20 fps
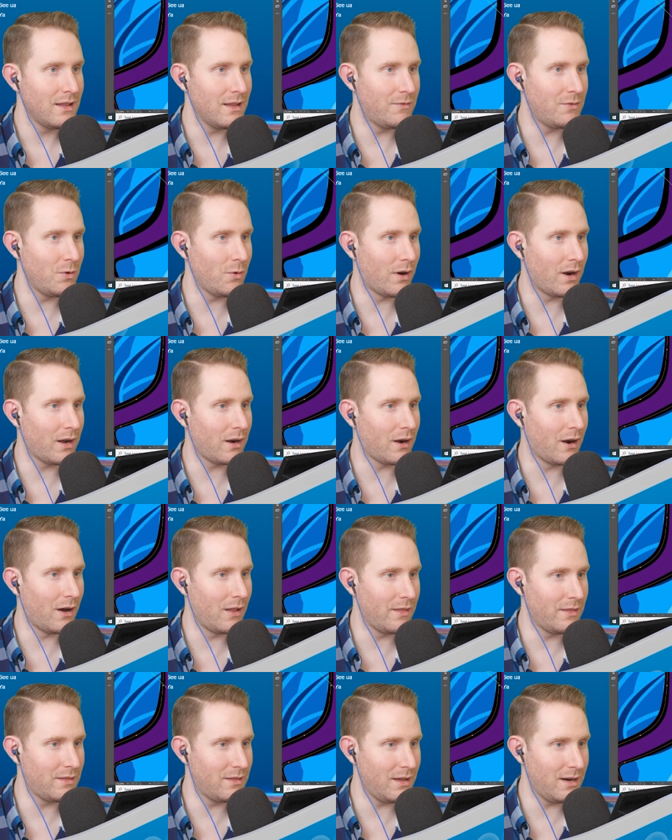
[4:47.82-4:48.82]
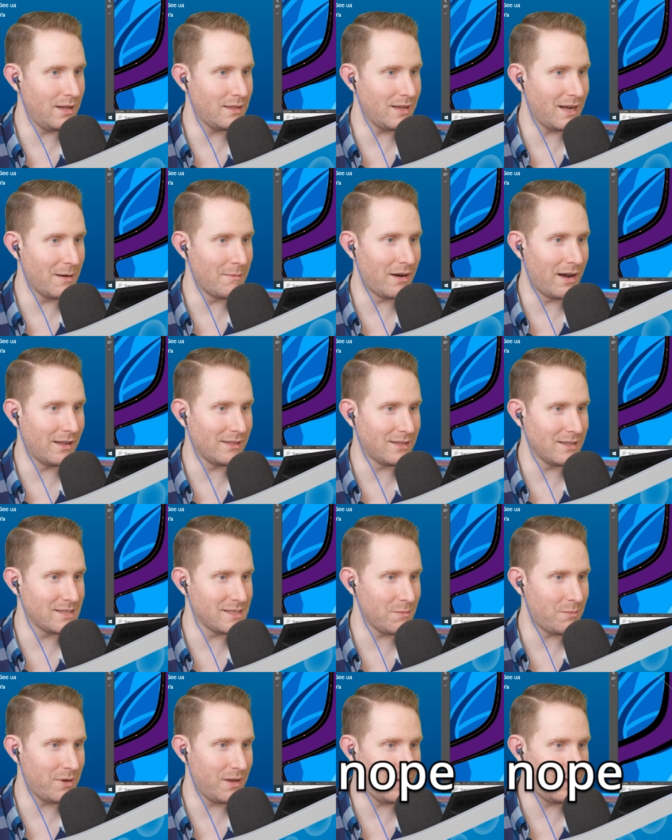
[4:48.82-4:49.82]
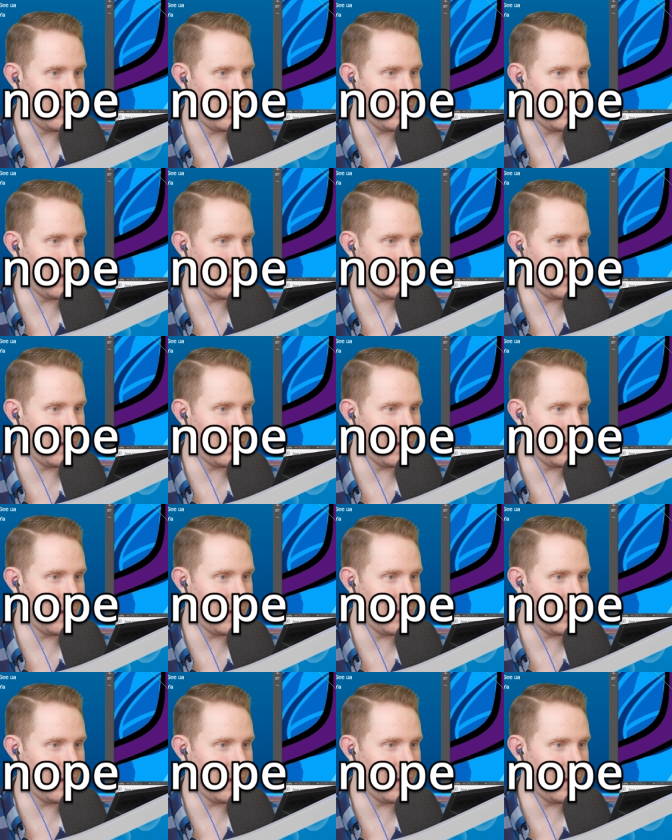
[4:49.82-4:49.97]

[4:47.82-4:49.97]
you want to call anything about this appealing.